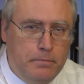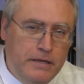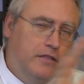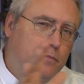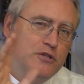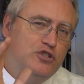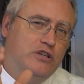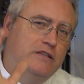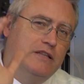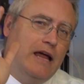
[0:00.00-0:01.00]
be the
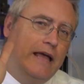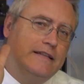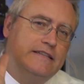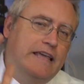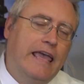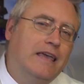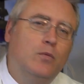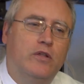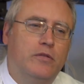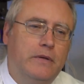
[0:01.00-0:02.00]
machine that I
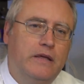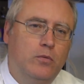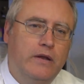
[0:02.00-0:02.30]
take with me